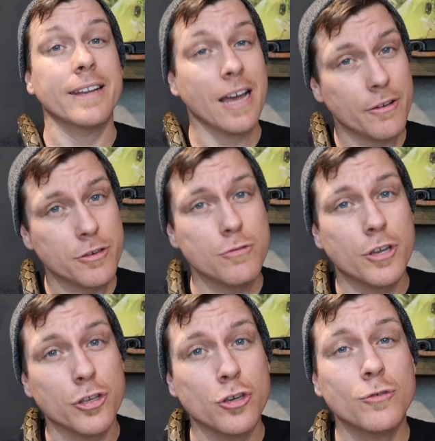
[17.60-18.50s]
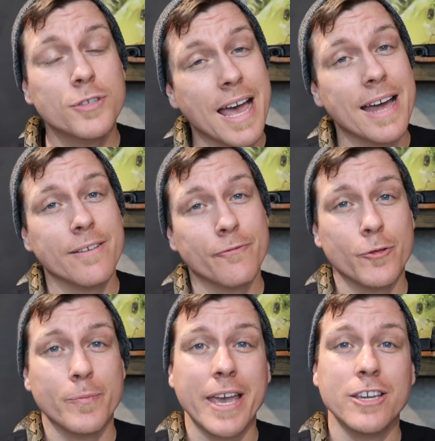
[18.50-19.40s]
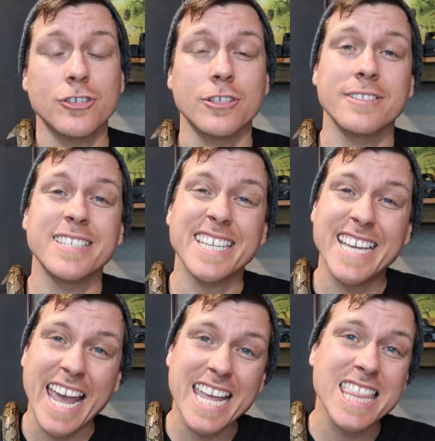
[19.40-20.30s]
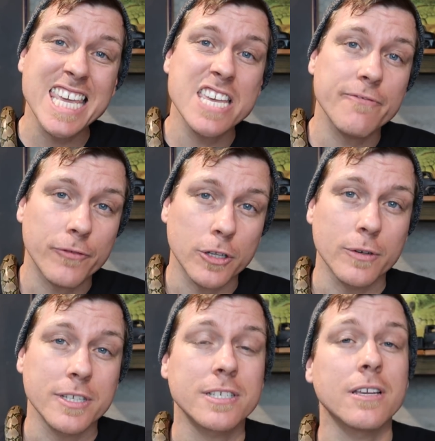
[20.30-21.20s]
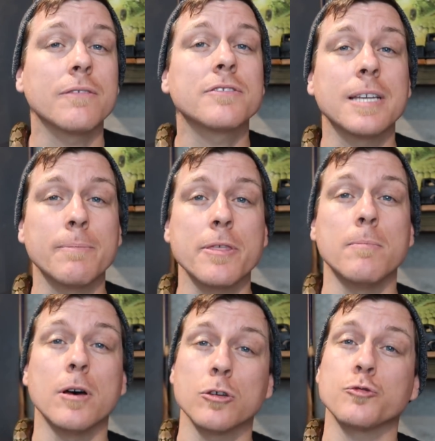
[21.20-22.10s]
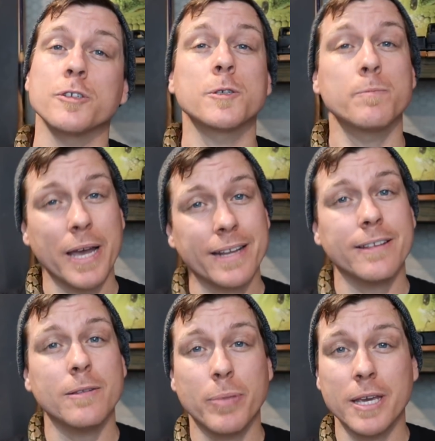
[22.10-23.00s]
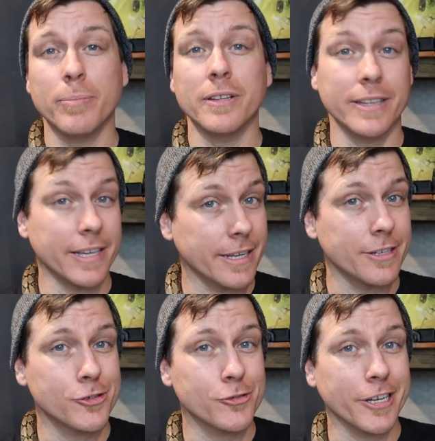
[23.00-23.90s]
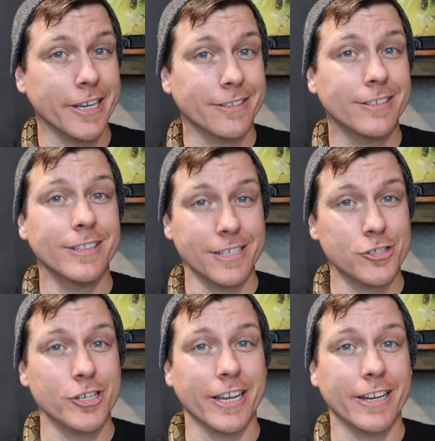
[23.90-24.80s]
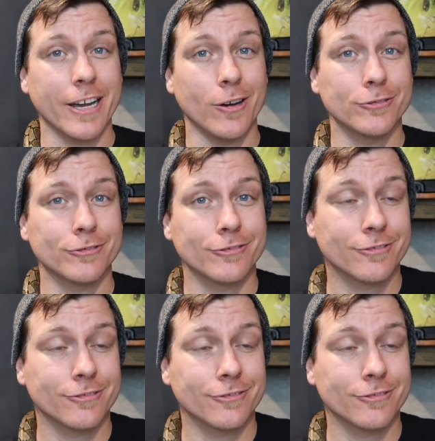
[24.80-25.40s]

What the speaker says: and how you can use that information to gain the influence of some of the most respected people in the industry. Let's check it out.